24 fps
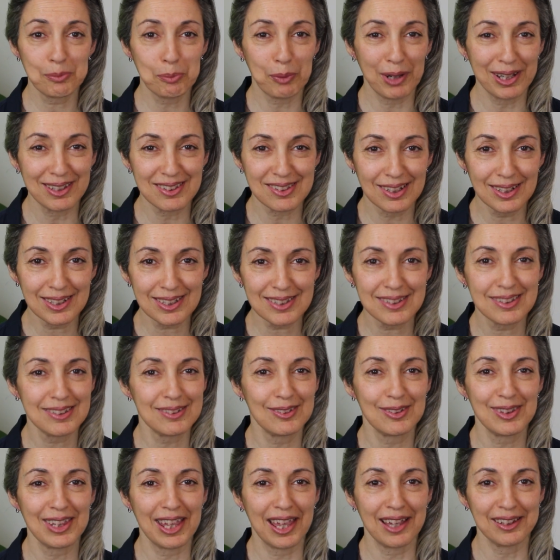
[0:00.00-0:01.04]
brings us to
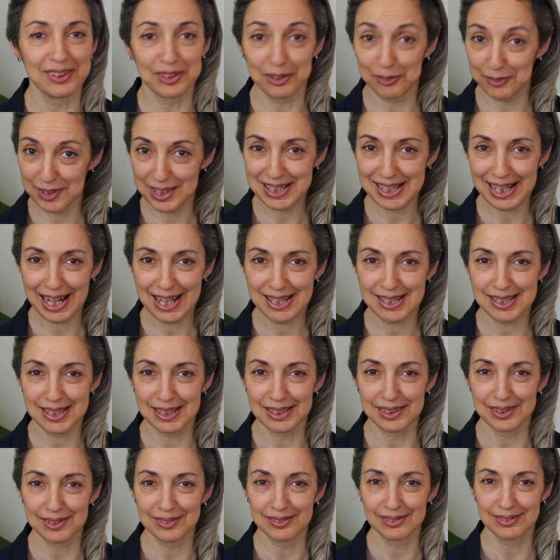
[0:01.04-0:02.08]
the end of this
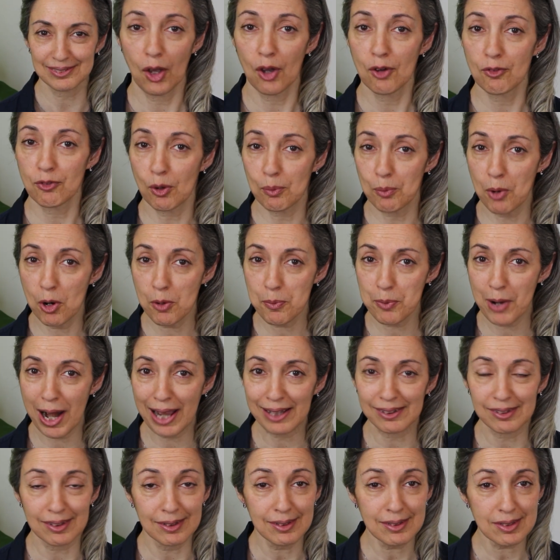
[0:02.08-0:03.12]
lesson. For more
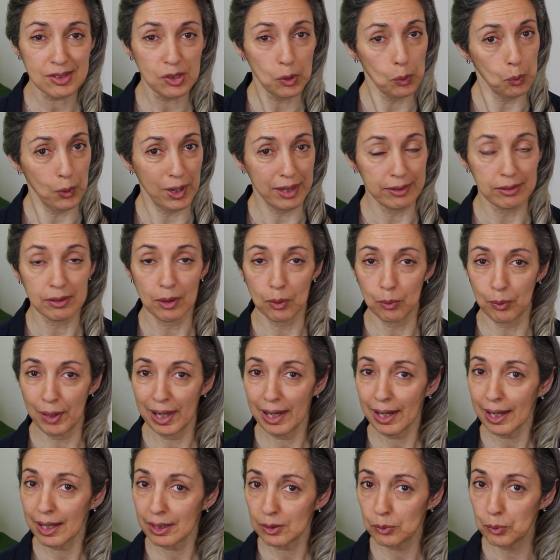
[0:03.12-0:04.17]
practice with will
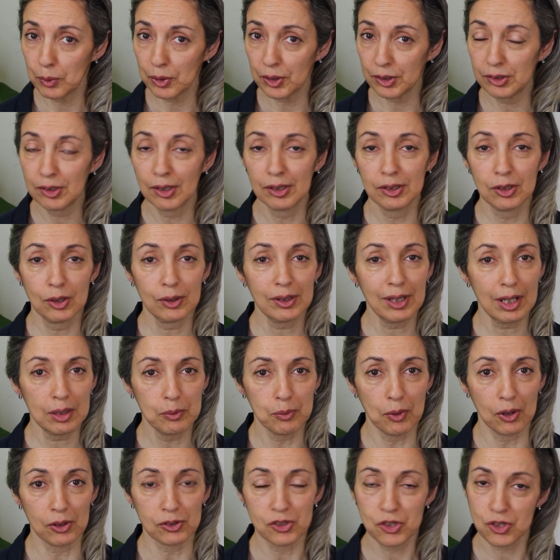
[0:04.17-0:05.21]
and would, you can
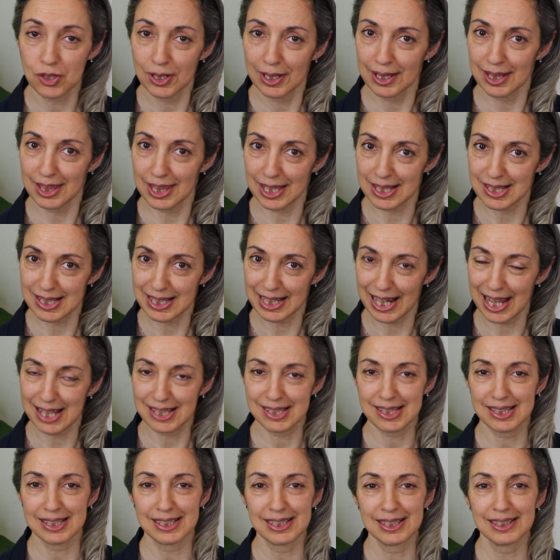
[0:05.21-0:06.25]
watch this
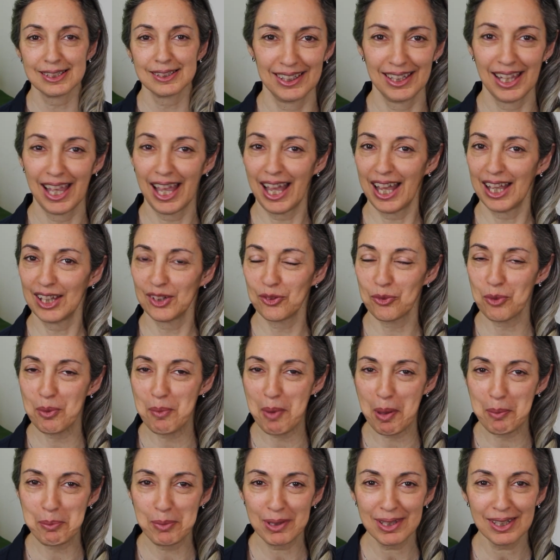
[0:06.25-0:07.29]
lesson. And
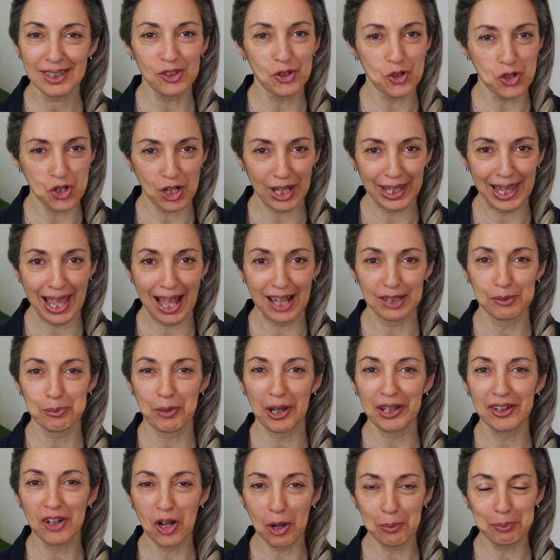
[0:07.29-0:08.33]
remember to check out my
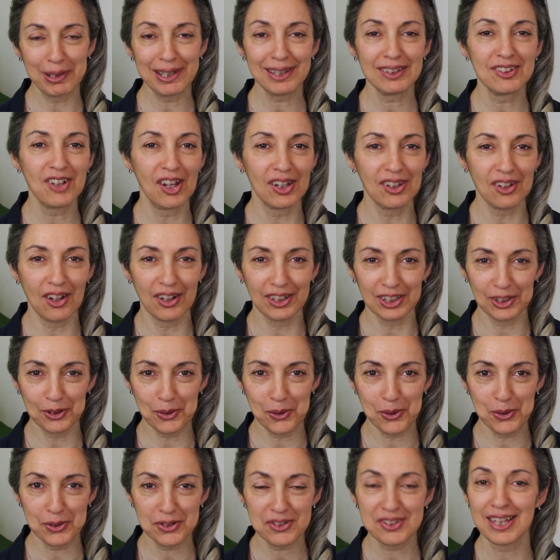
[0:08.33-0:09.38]
complete online
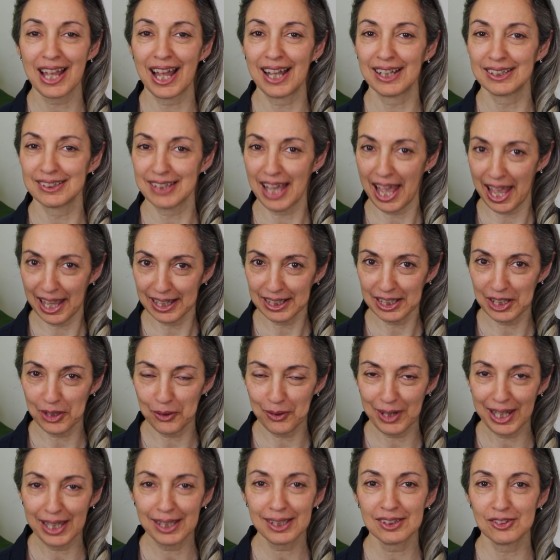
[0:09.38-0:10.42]
course at
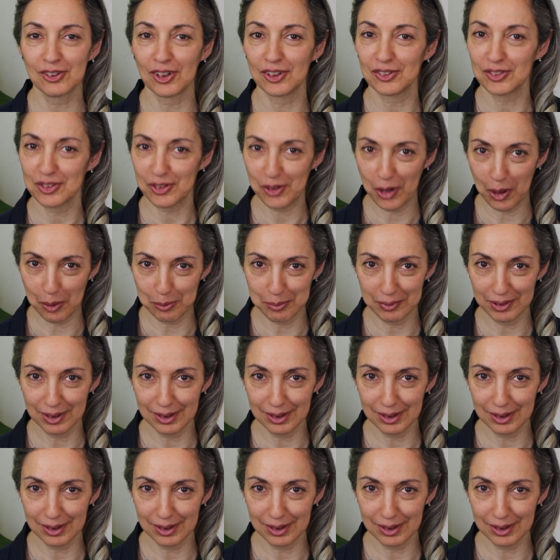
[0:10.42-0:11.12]
Anglo-Link.com.